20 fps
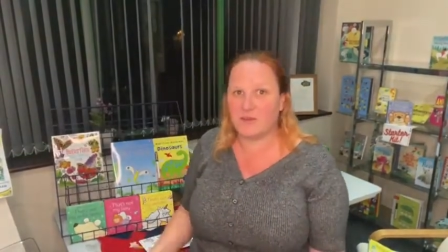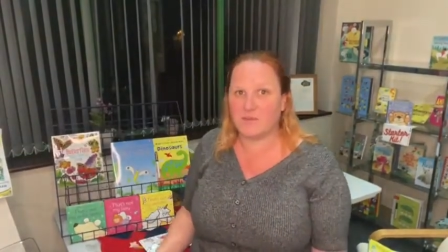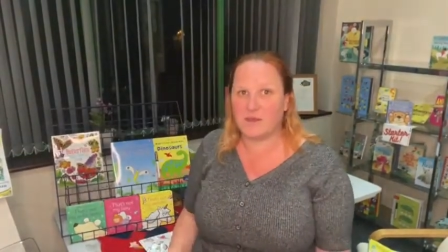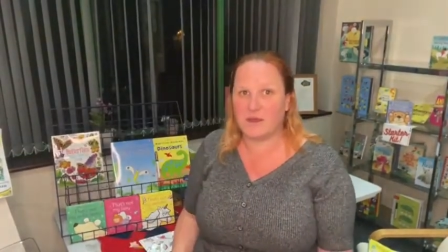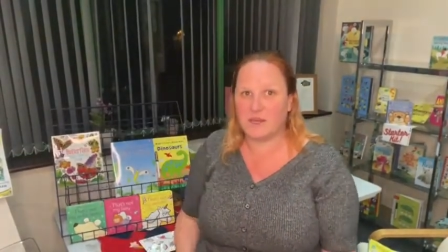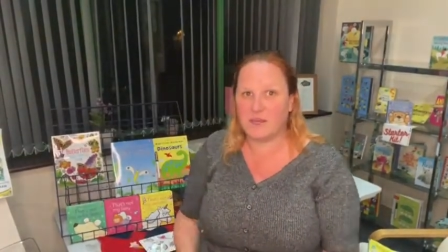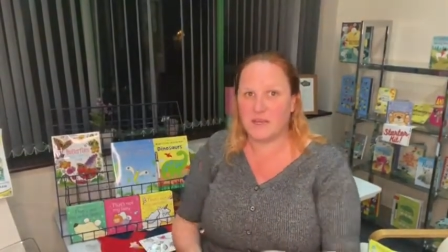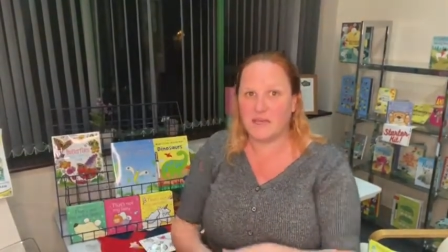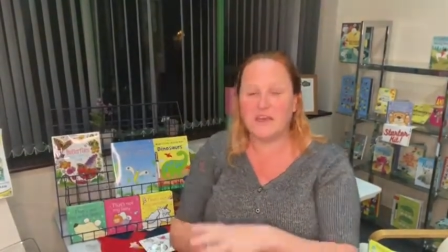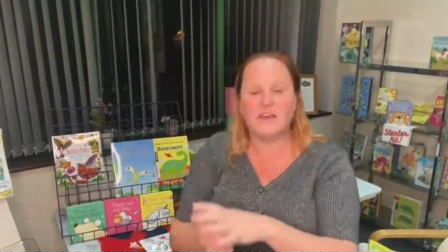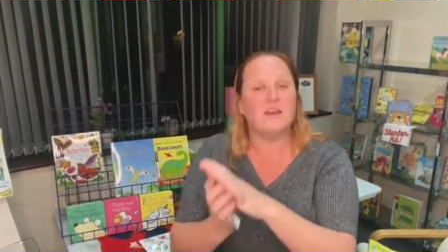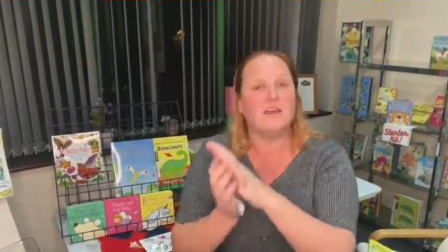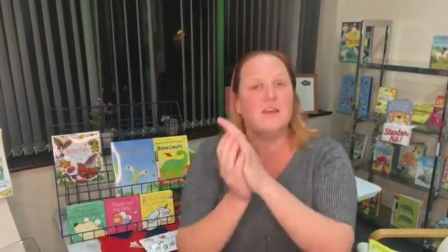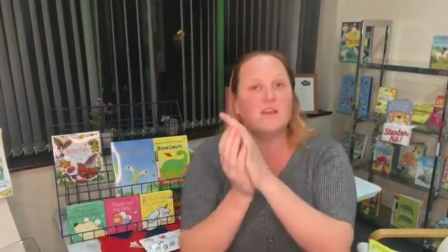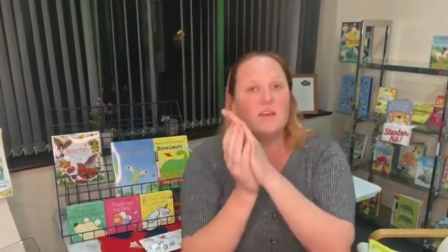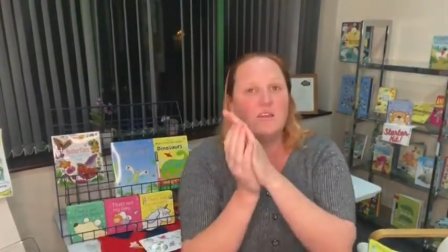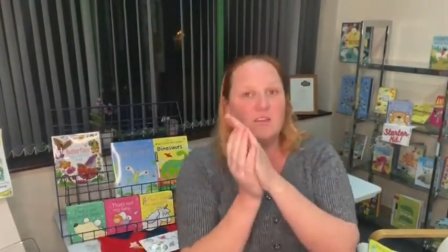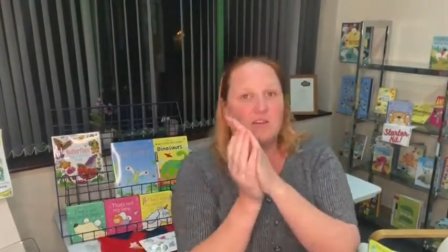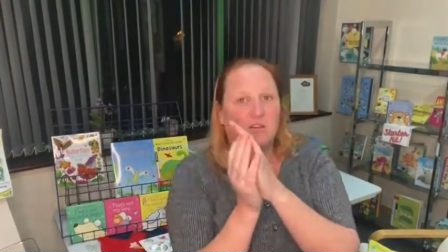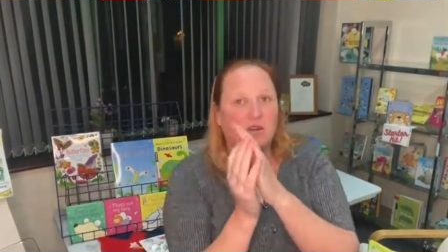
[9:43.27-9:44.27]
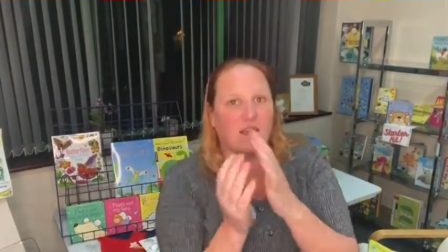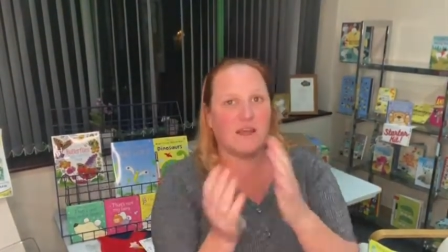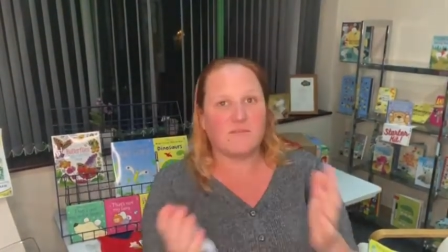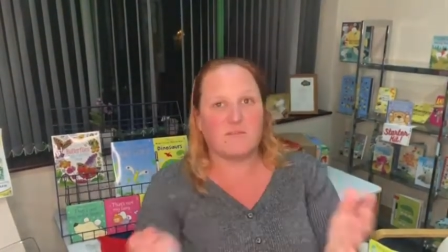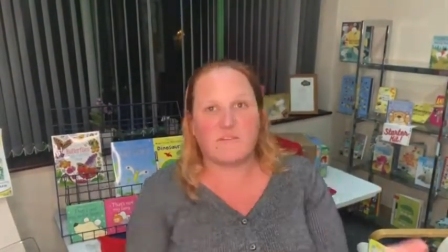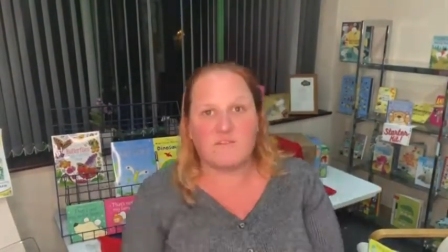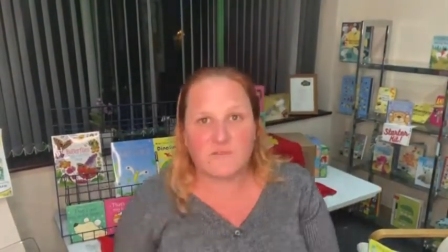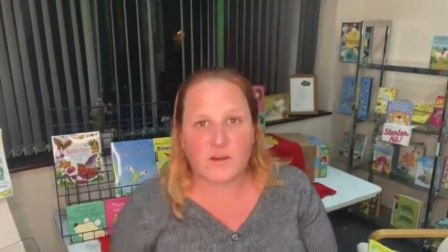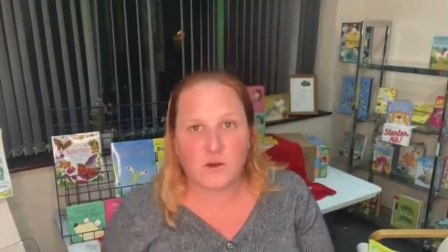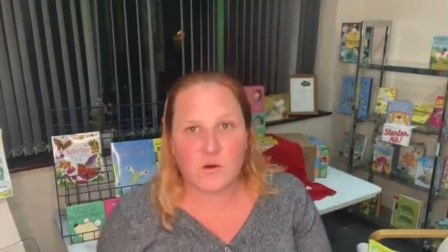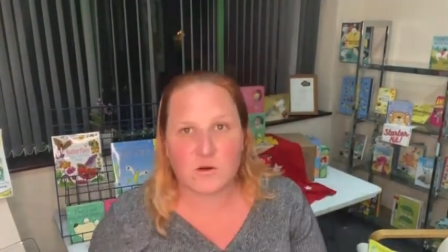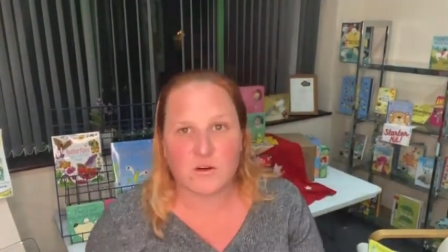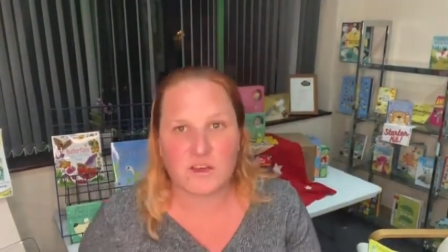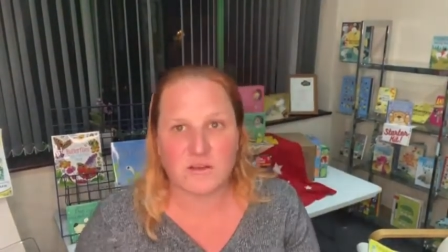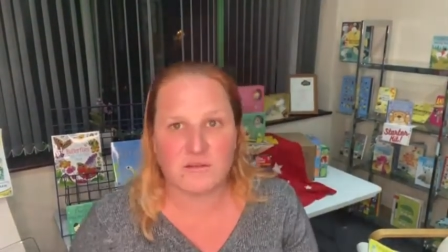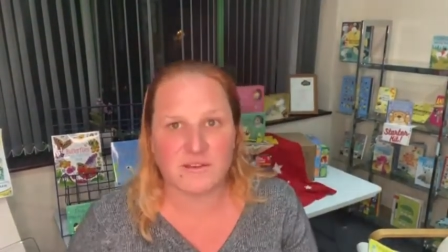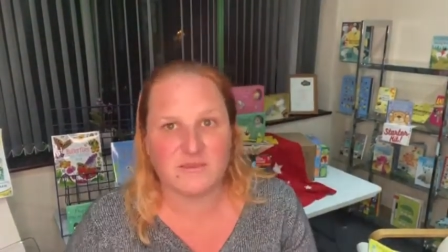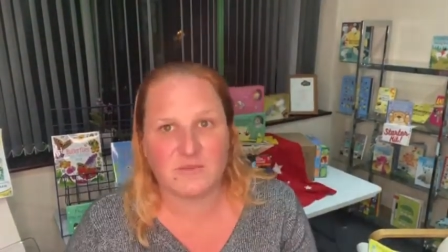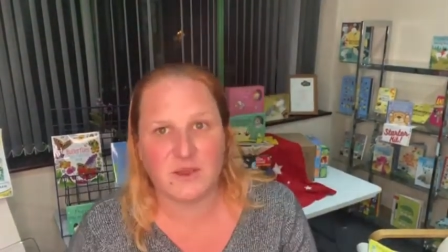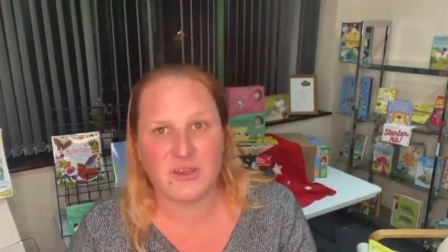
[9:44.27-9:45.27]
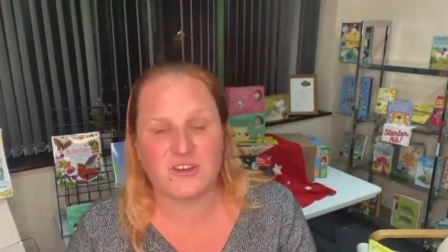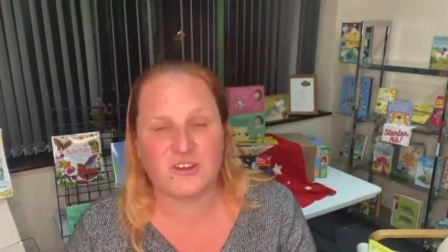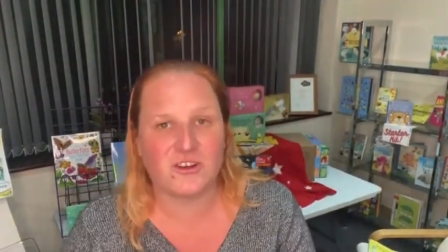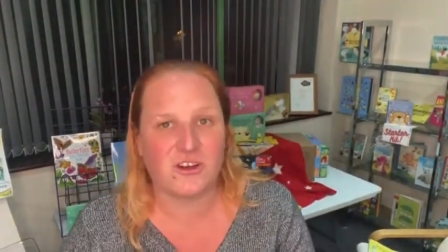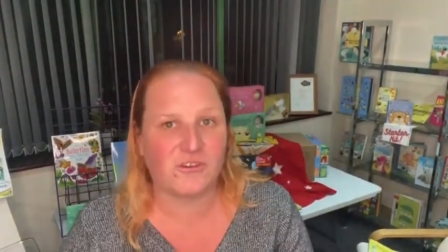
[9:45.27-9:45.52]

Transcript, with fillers: up here, you can have a folder with special